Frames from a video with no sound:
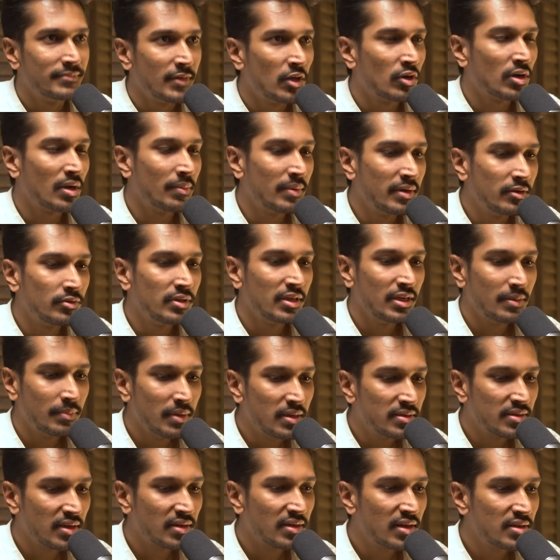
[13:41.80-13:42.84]
Now coming to the
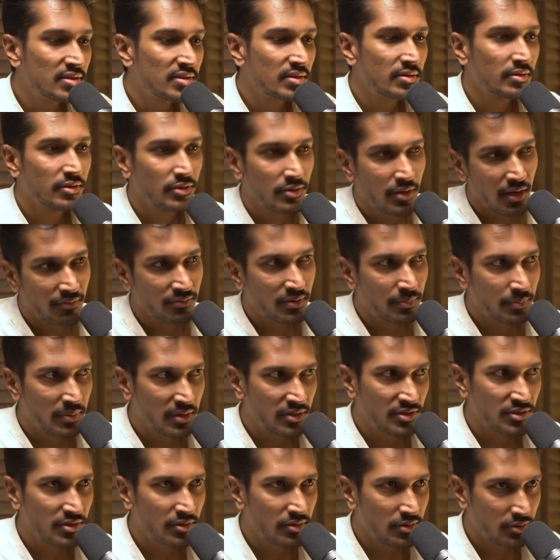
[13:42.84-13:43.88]
email signature, you have the
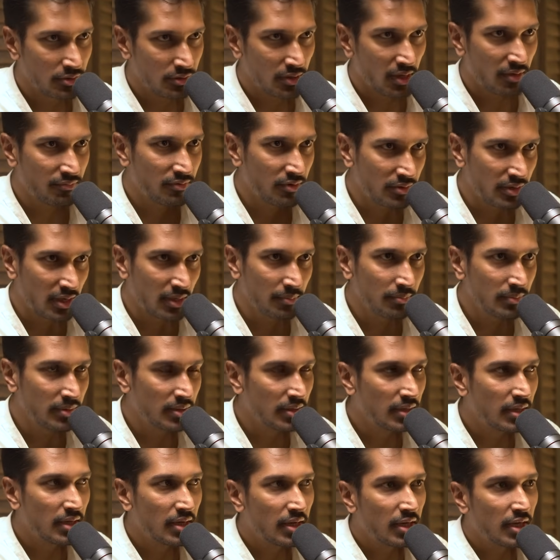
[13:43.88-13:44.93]
picture, you have your name.
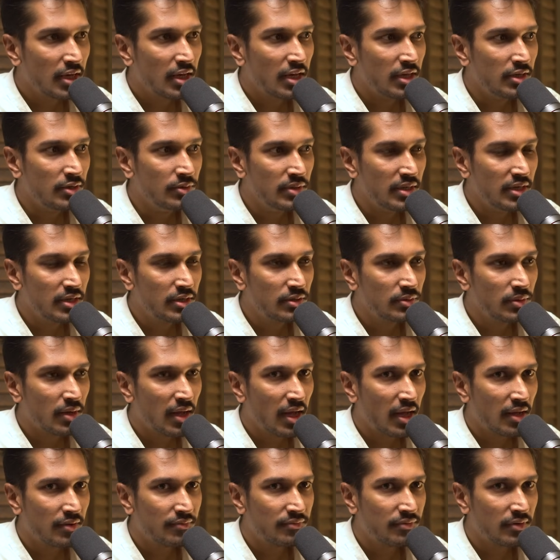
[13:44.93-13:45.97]
You need to
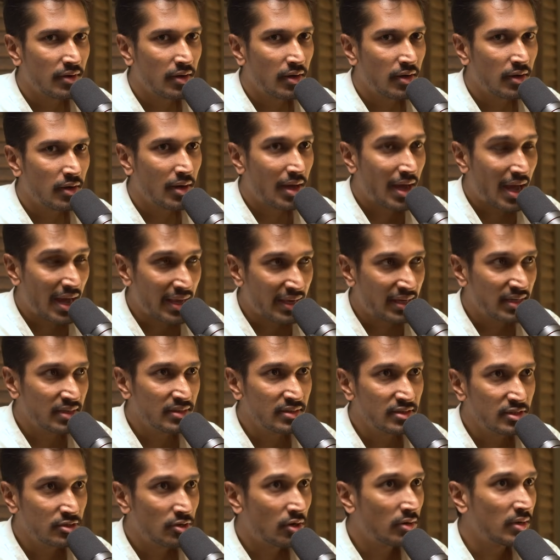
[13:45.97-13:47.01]
have
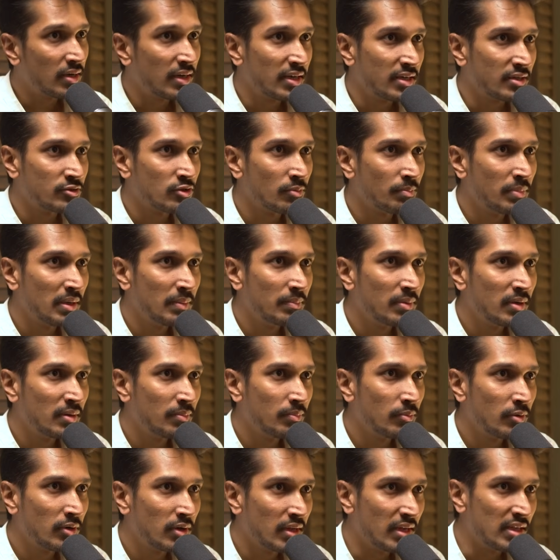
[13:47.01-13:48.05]
icons, not links. So people
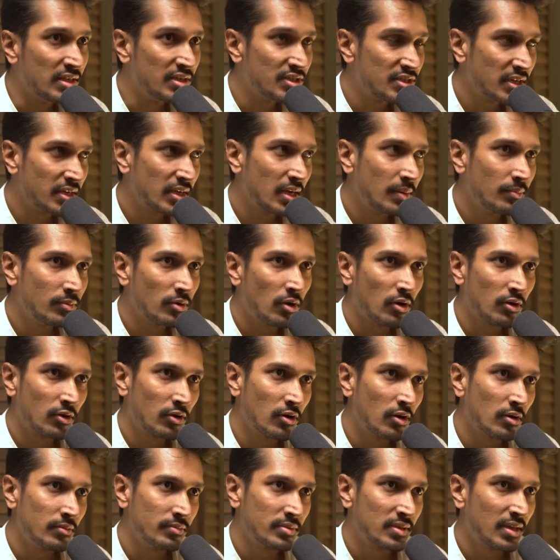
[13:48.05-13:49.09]
put
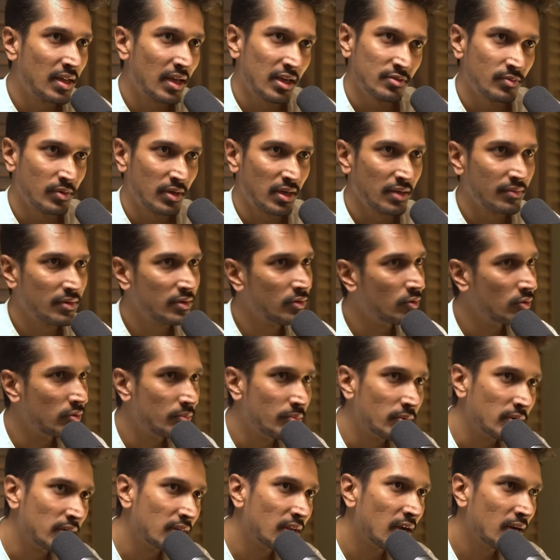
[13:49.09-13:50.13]
Instagram.com/whatever. Don't
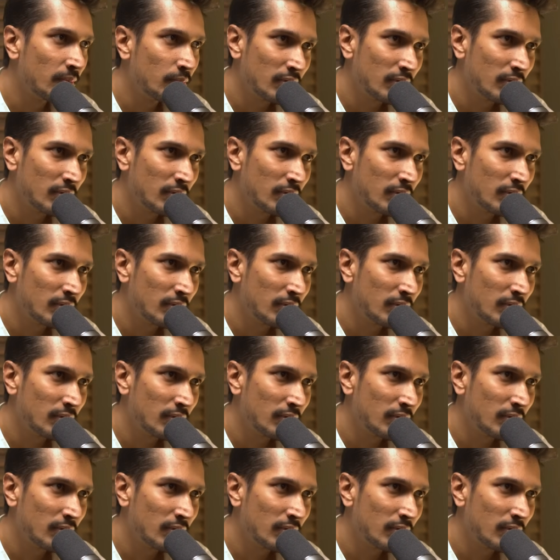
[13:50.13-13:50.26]
put that.